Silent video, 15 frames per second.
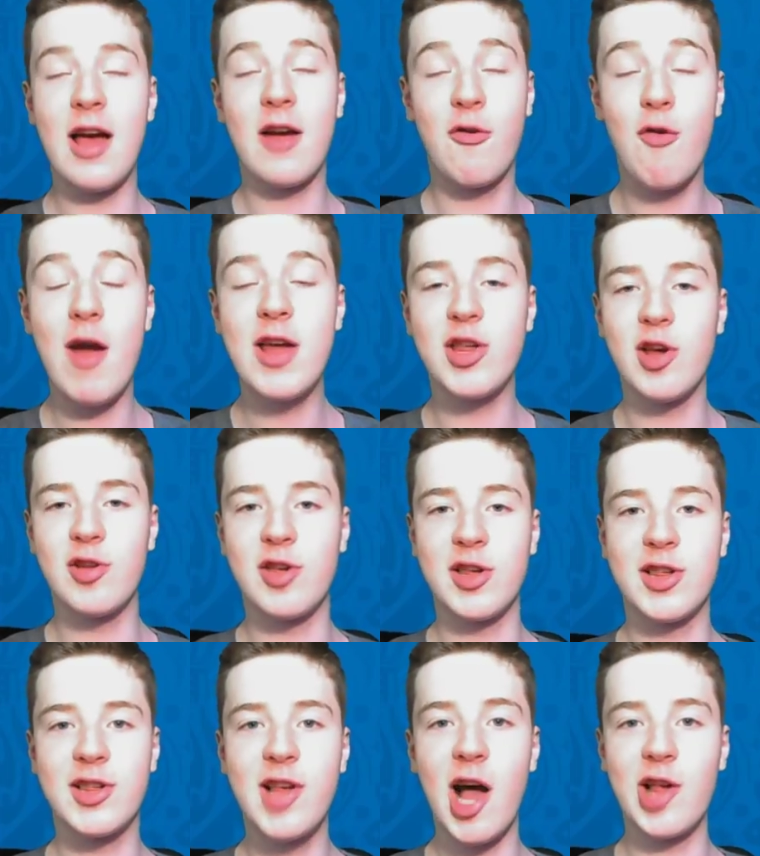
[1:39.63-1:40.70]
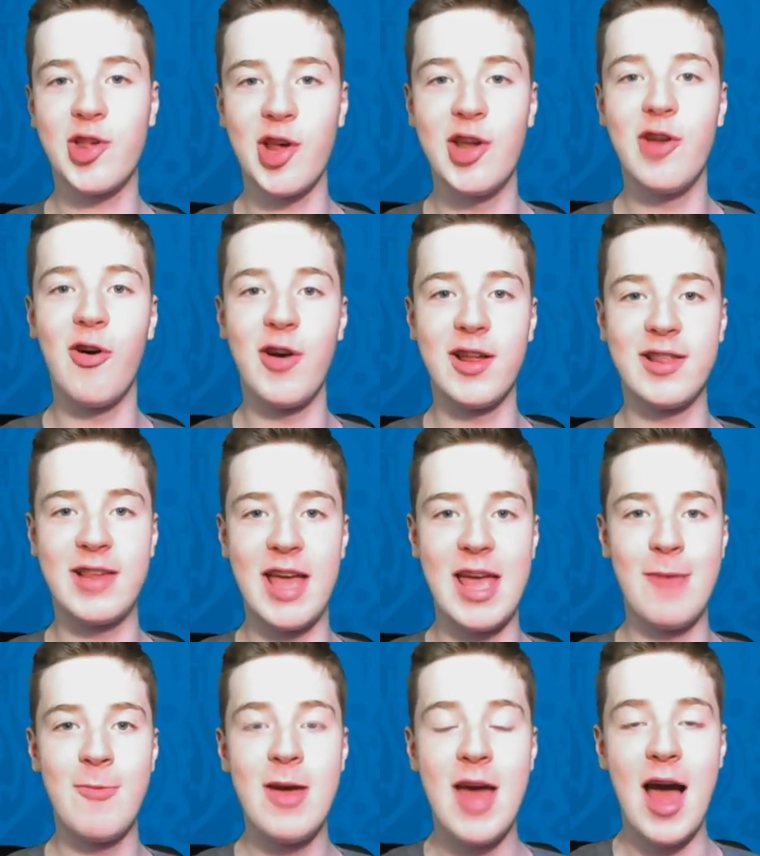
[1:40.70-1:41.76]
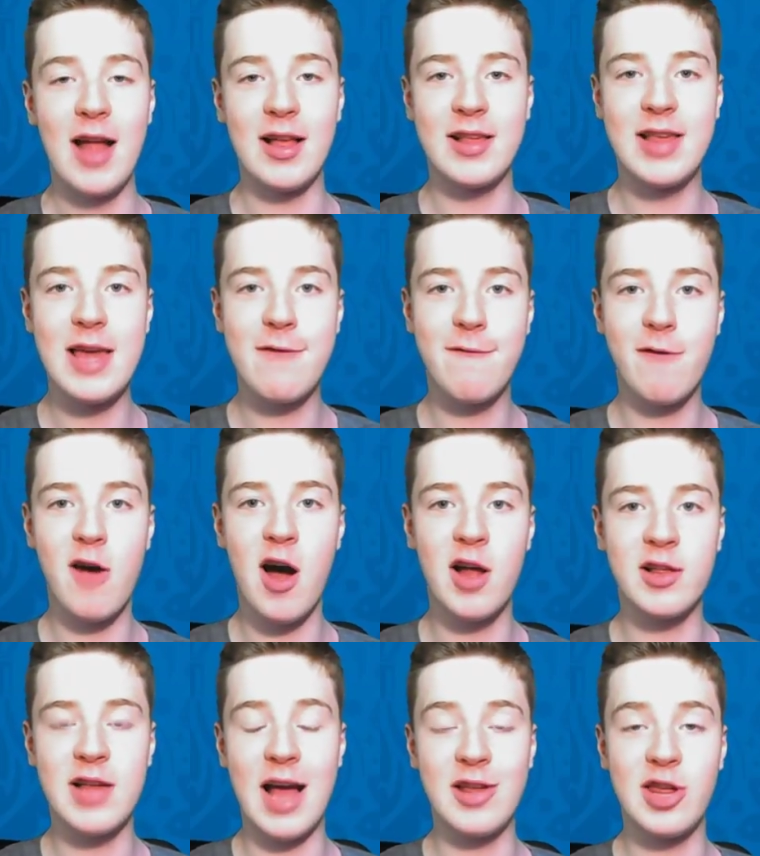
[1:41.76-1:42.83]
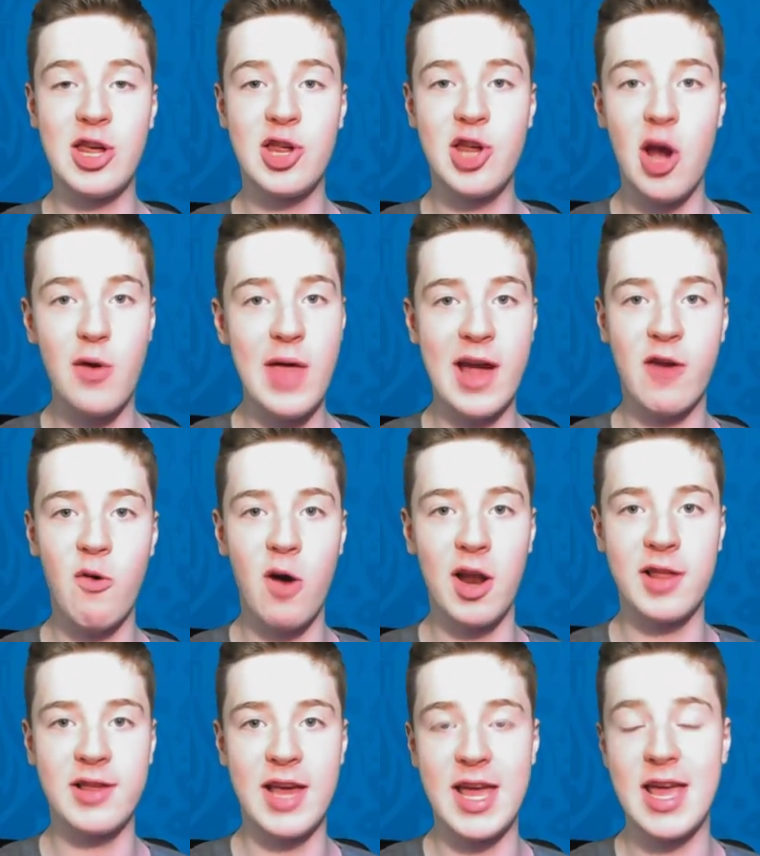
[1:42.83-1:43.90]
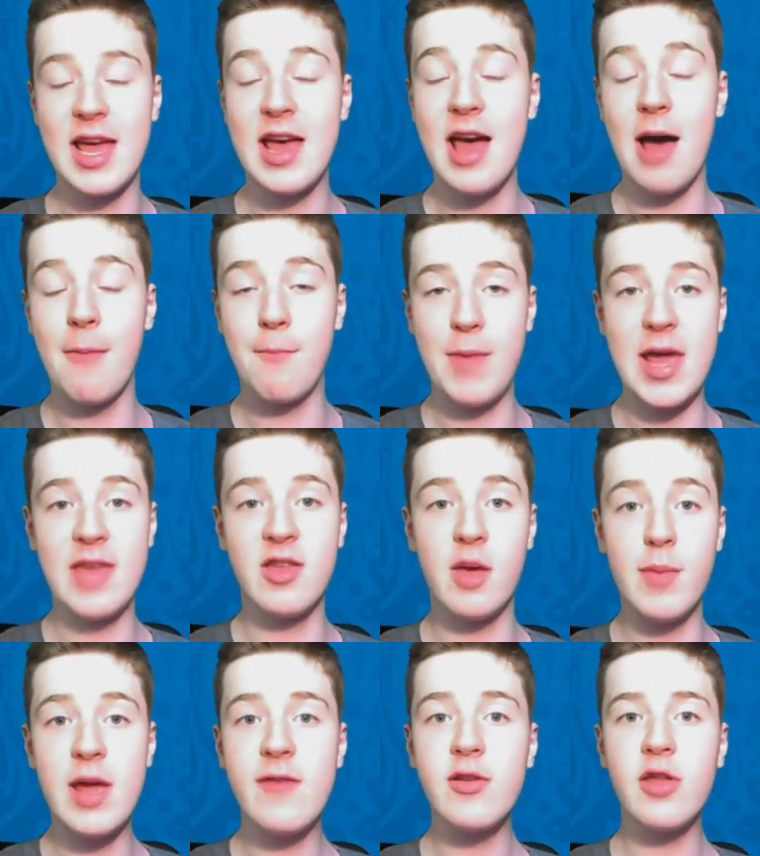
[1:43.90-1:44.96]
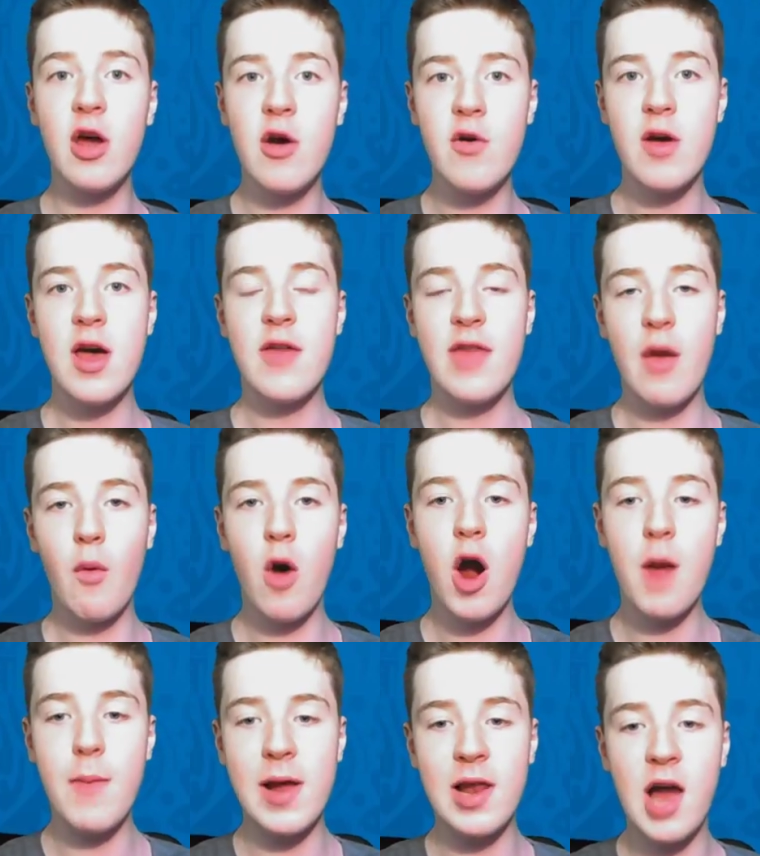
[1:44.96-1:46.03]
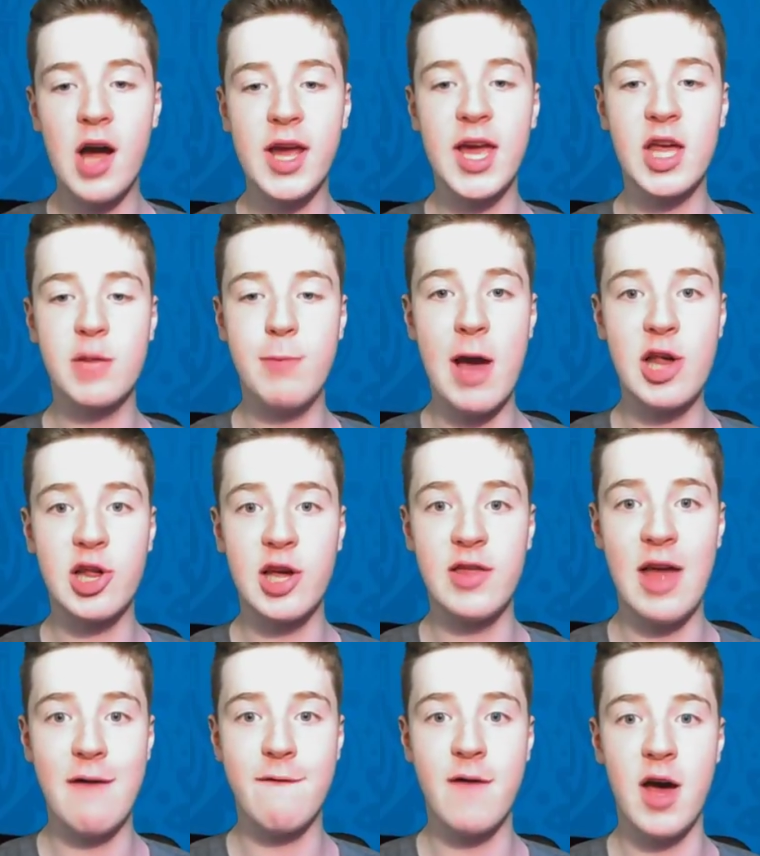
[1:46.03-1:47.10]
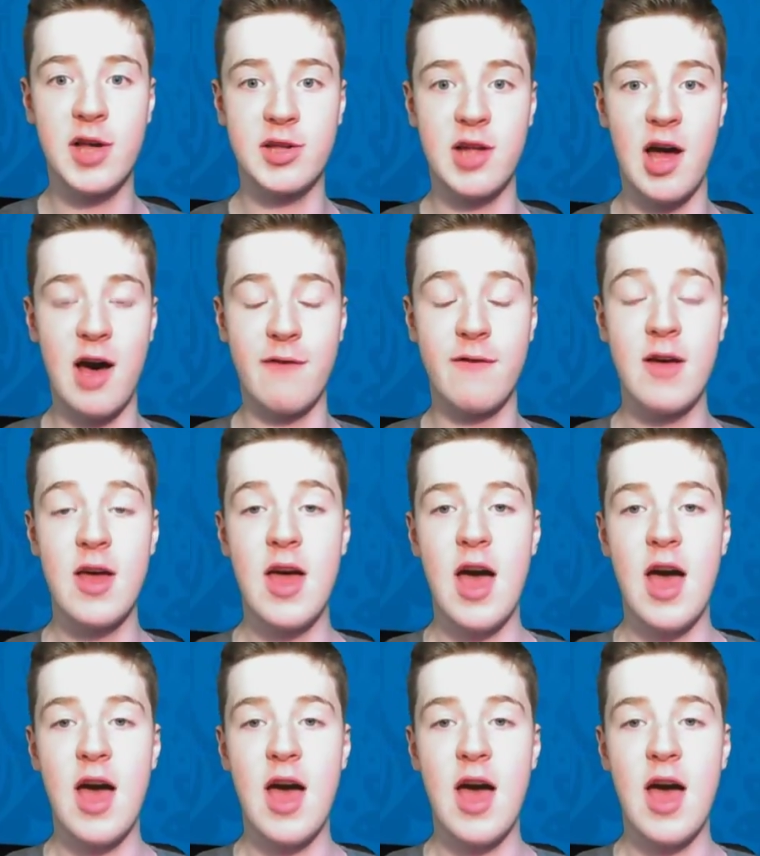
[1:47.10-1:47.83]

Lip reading: Croatia is just such an annoying team, and to see France actually show their quality and beat them, even though they were a bit lucky, especially in that first half,